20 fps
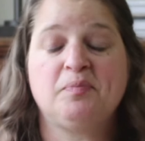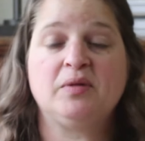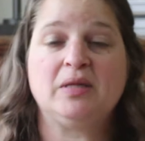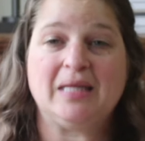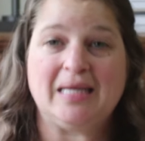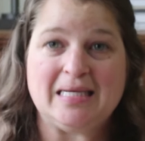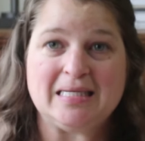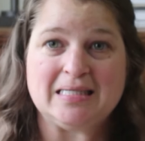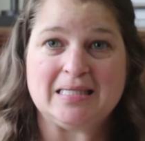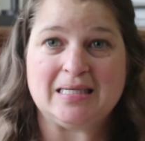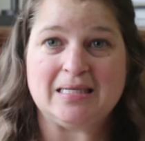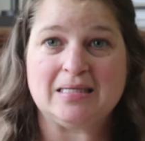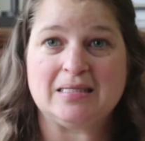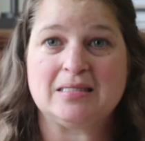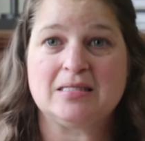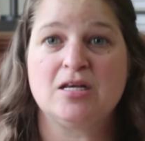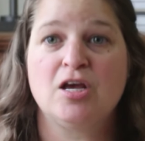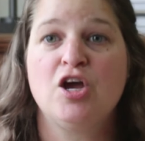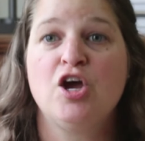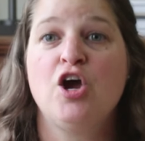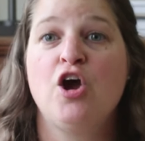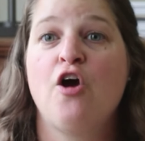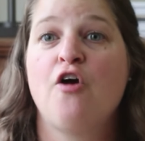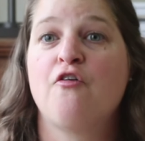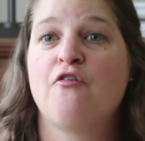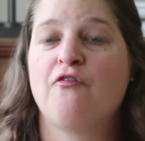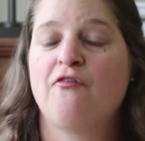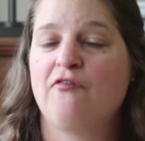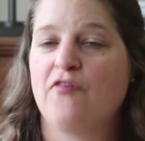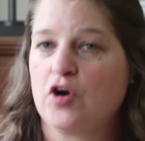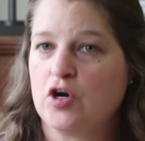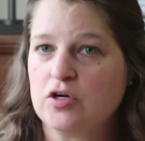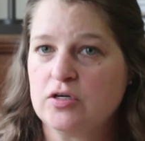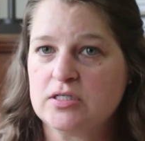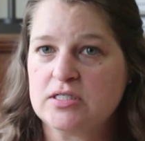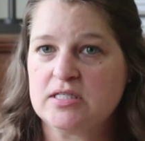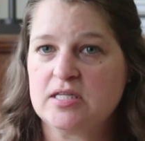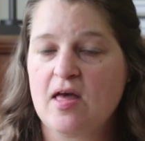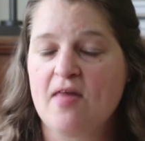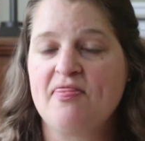places
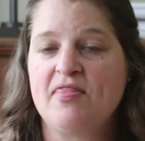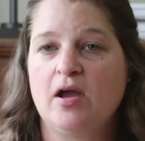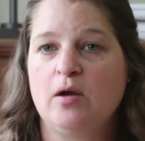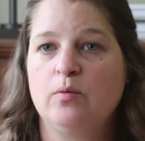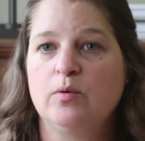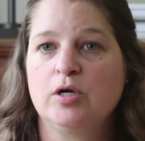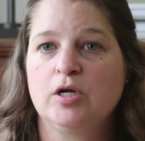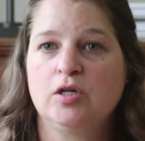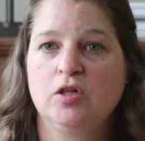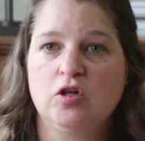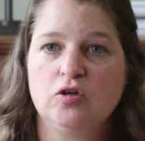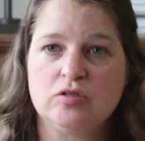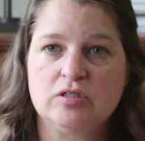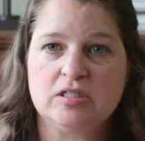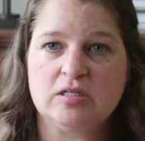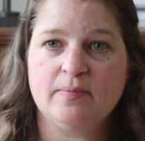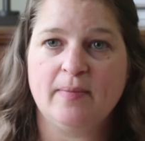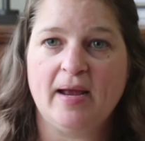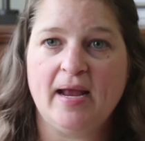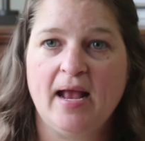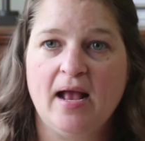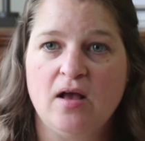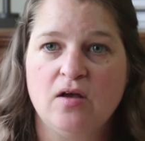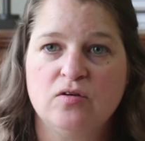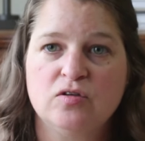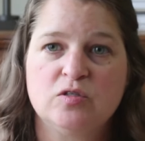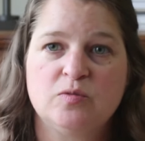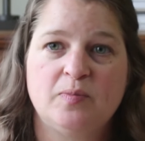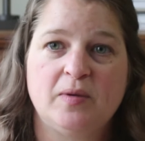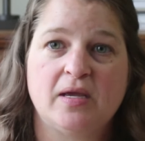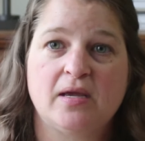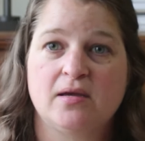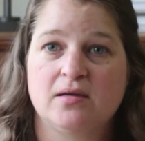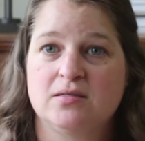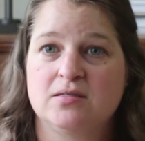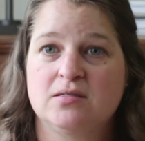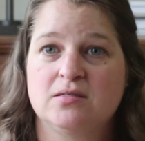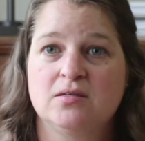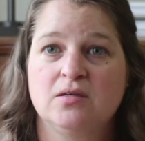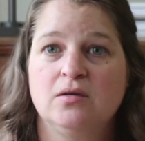first that were close to my house,
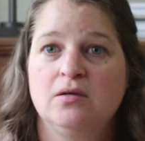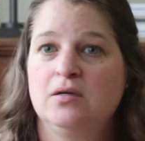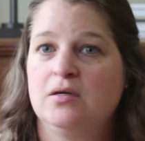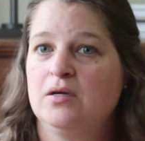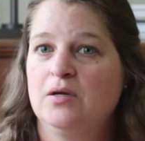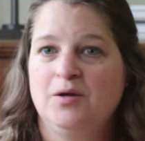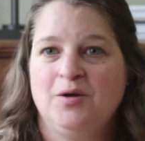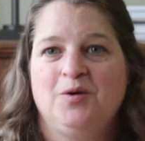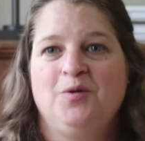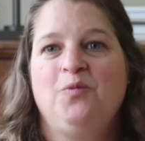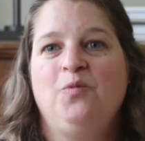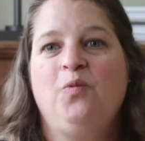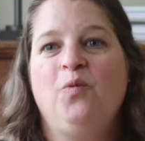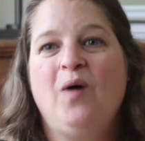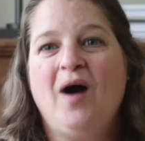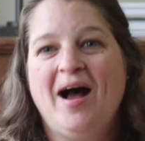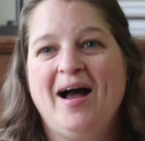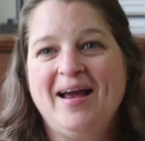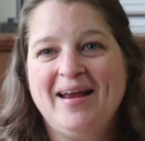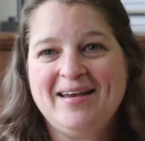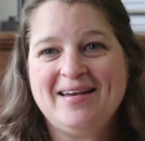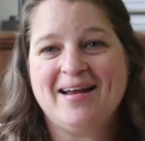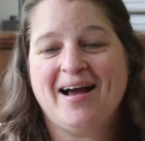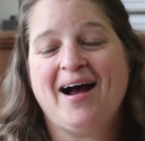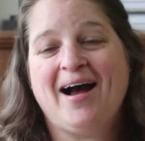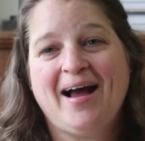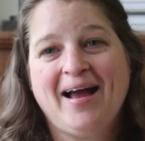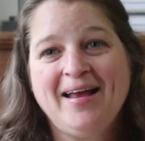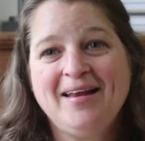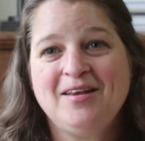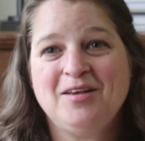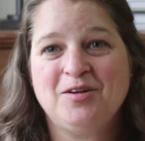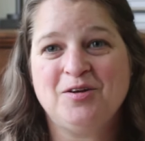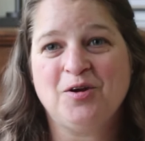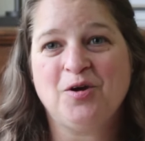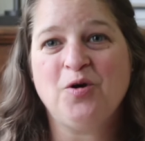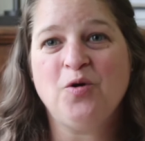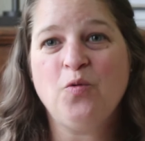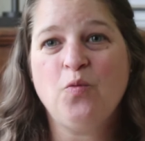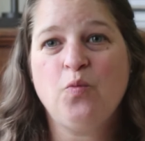because why not? You
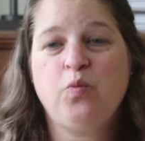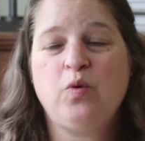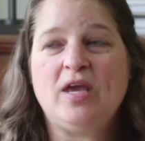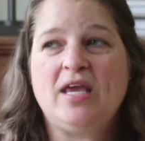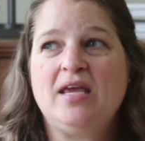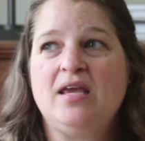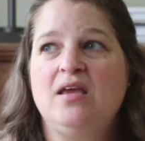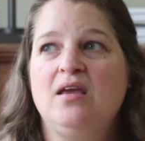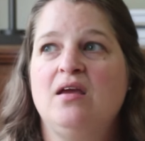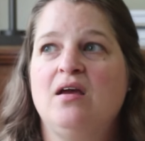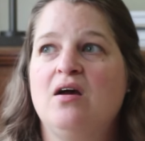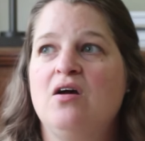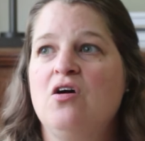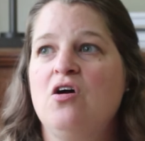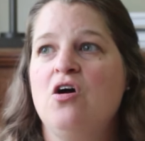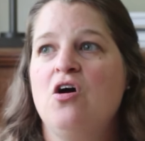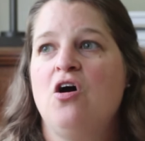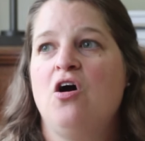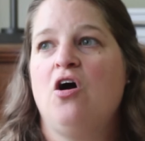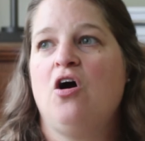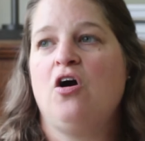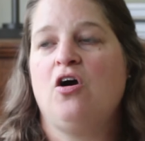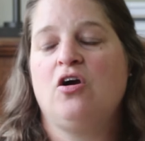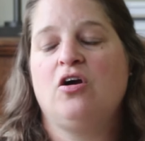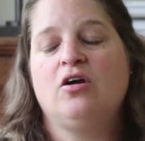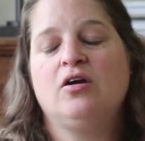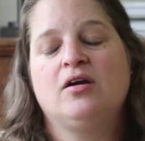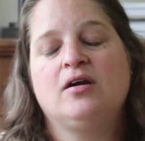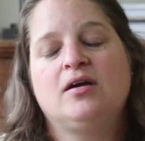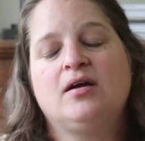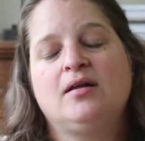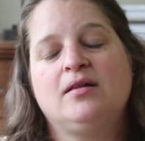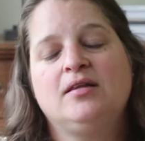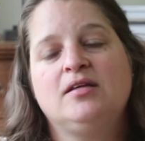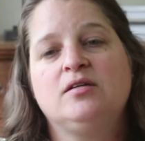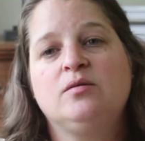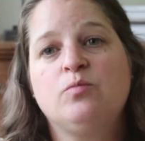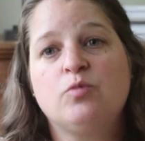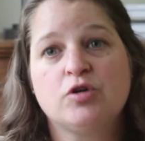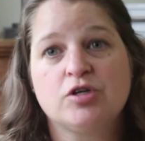know, we are a
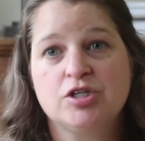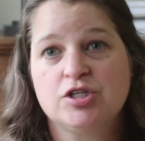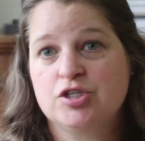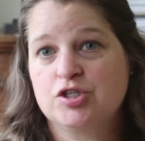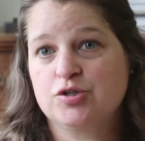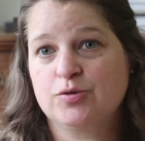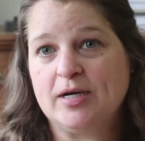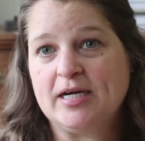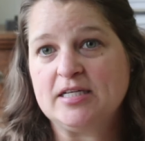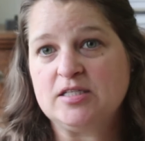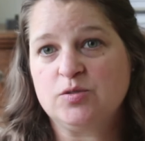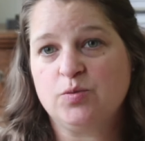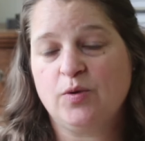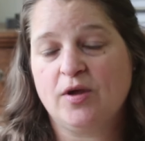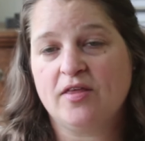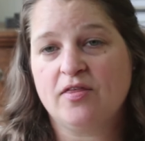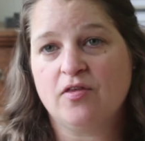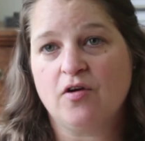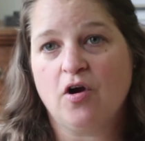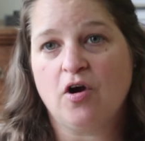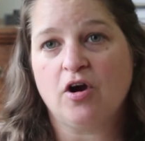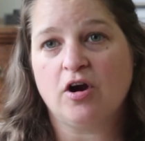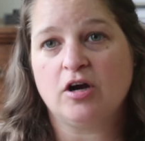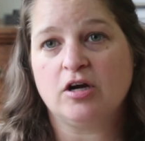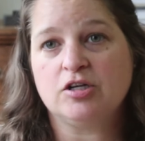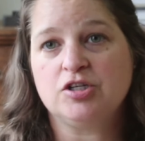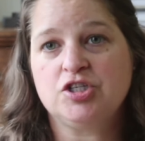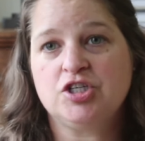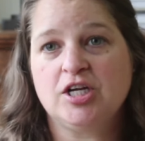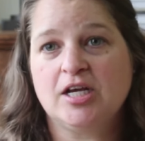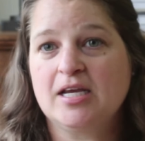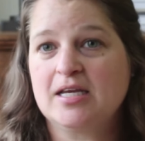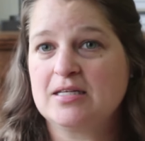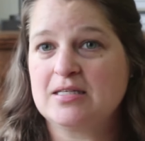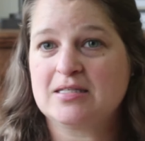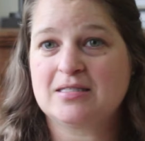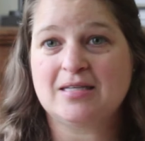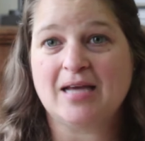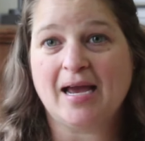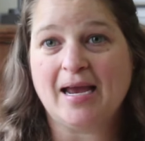little more strict with our
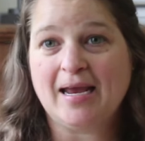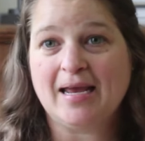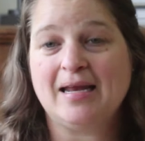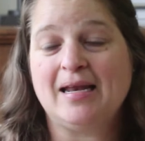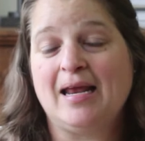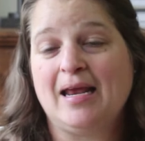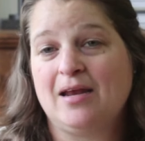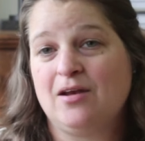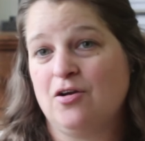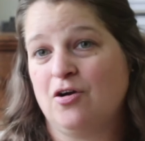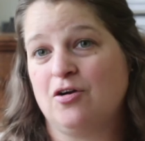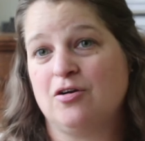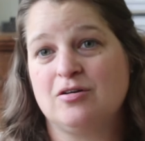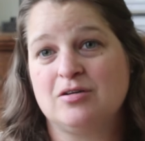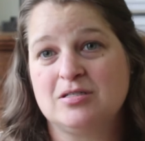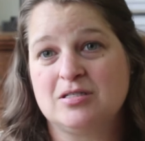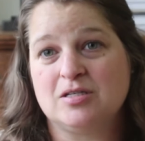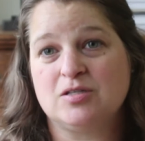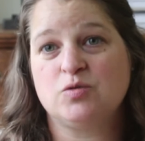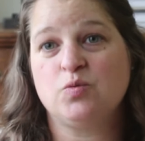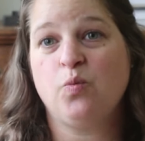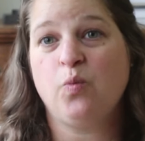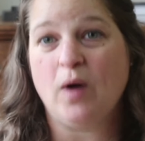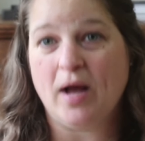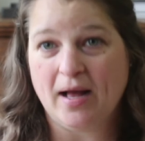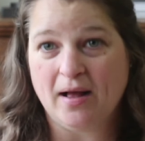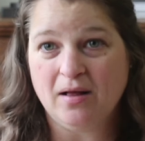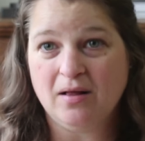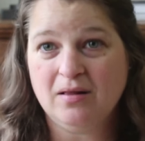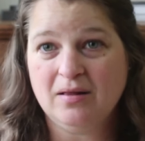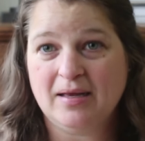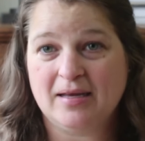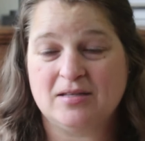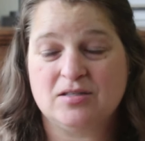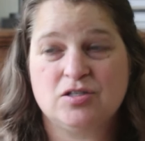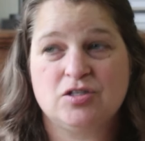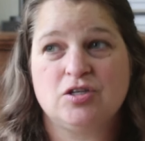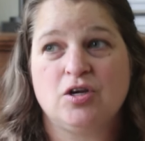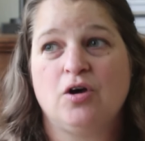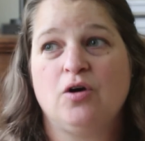chickens' diet, and ours as well,
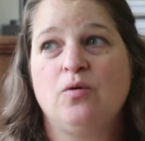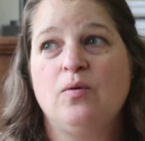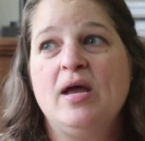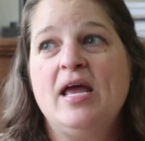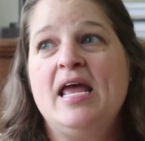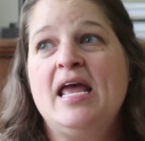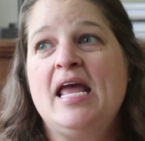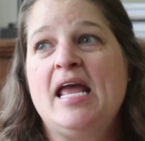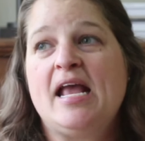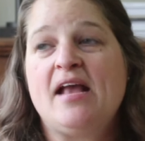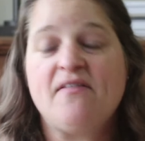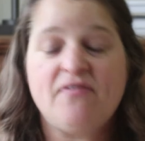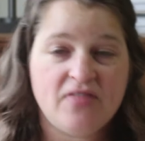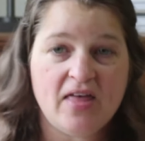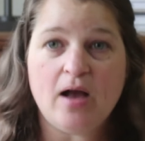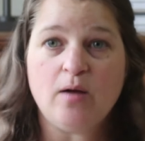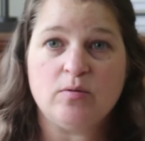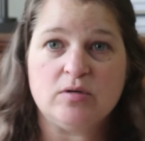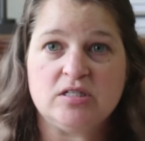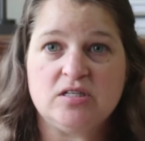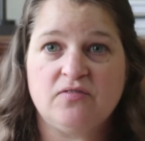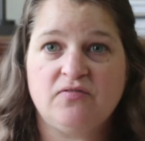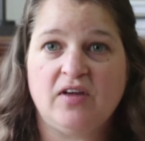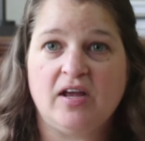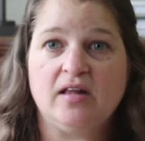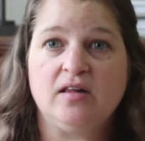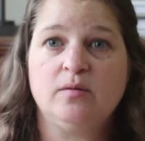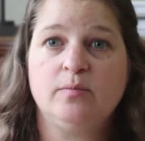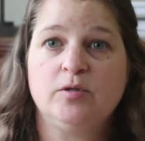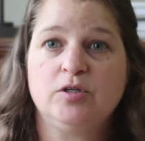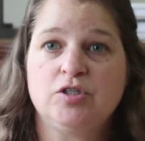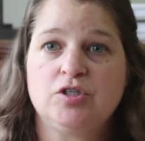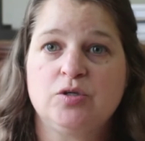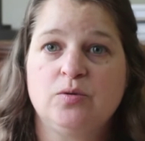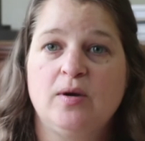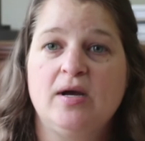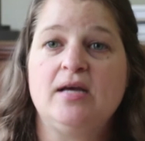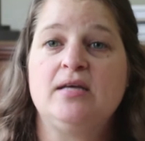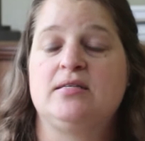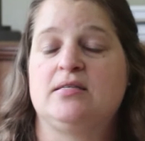and so if that was available to
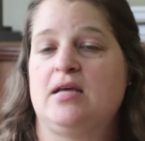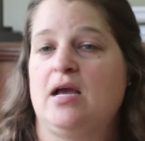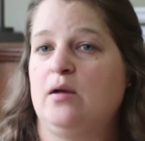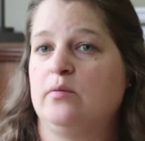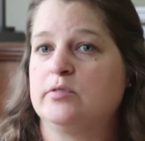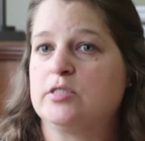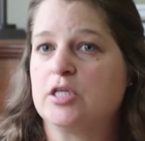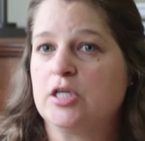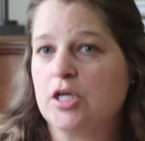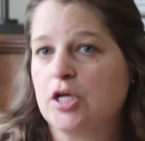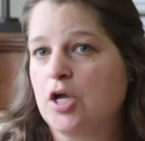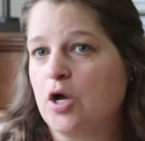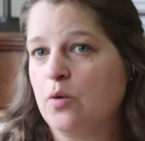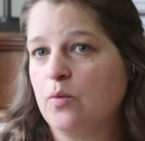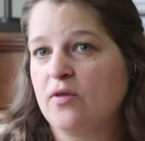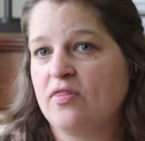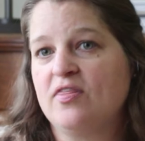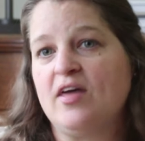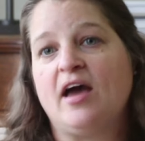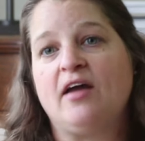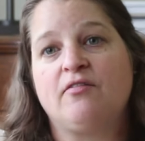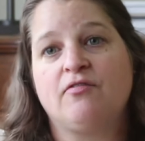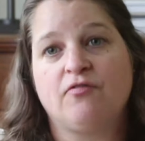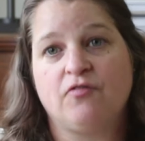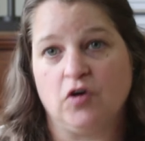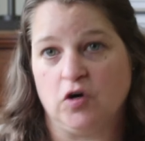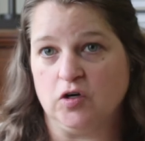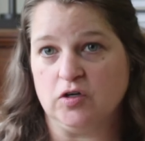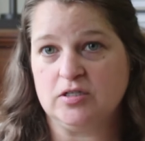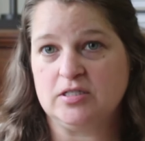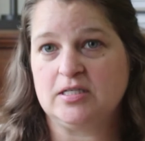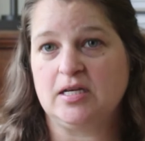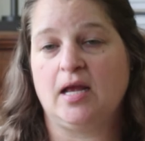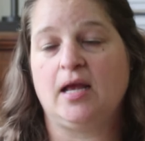us, I was going to go with that first.